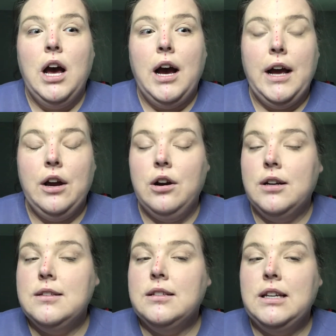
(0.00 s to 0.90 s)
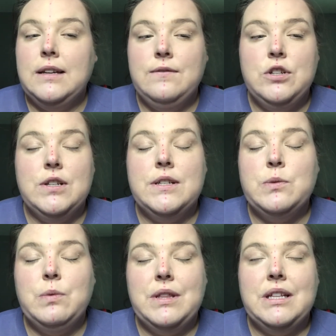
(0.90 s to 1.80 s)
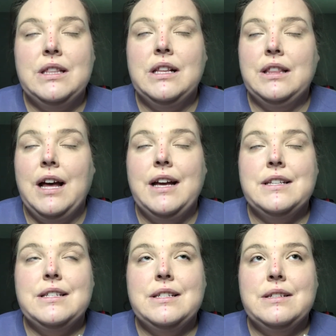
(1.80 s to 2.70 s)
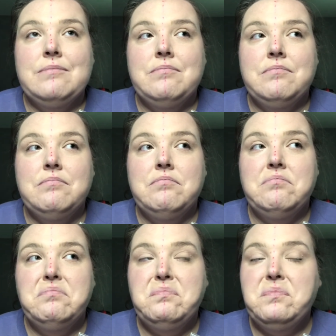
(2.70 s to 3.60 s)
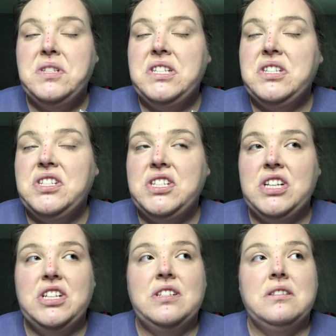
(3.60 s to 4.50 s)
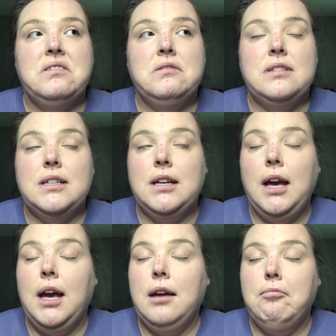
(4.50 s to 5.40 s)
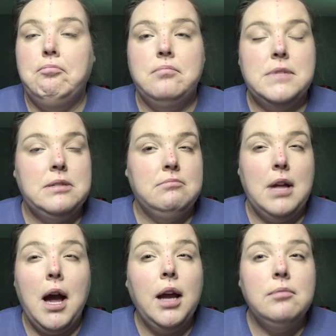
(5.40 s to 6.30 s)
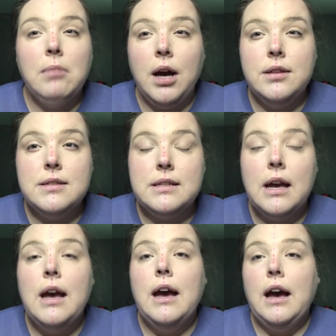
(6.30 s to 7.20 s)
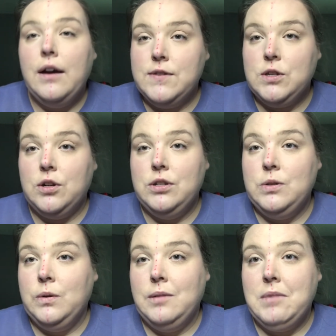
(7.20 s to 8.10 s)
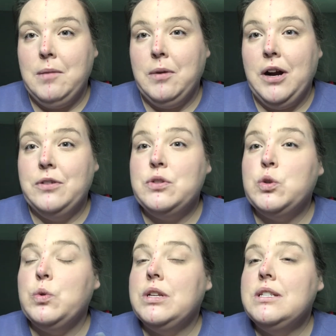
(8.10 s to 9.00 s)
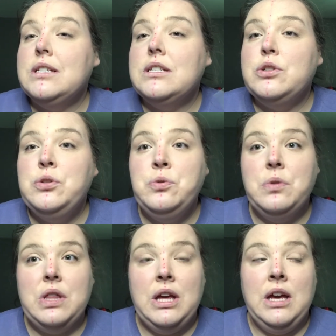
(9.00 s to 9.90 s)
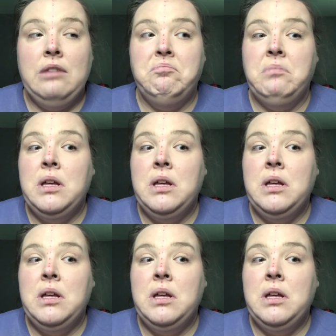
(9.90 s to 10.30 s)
I honestly have just within the last 6 to 9 months have started doing my brows. So this is a new thing.